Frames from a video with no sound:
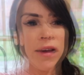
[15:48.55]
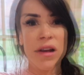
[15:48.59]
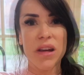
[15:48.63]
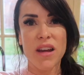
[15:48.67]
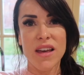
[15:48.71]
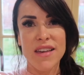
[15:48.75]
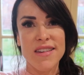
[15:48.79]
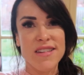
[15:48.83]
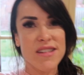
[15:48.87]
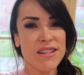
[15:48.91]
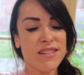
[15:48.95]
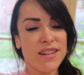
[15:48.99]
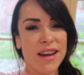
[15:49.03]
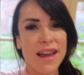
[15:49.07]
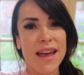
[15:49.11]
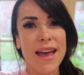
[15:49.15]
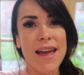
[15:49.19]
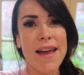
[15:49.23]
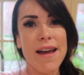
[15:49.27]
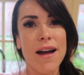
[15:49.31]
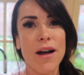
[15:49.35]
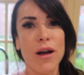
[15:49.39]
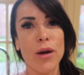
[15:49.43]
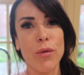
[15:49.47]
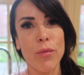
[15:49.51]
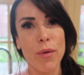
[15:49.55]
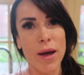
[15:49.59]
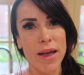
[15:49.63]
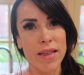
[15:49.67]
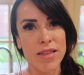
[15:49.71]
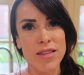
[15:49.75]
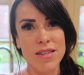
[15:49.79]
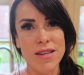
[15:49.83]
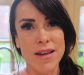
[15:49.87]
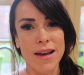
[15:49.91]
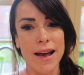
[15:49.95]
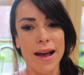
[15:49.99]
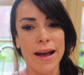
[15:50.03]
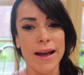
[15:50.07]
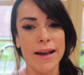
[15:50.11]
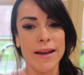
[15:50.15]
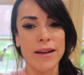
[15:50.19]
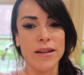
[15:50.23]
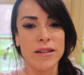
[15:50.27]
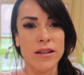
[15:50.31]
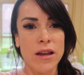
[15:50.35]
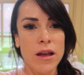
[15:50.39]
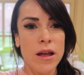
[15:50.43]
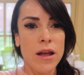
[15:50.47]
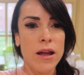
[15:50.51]
Like today I went
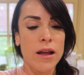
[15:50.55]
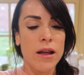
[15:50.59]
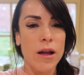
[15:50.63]
and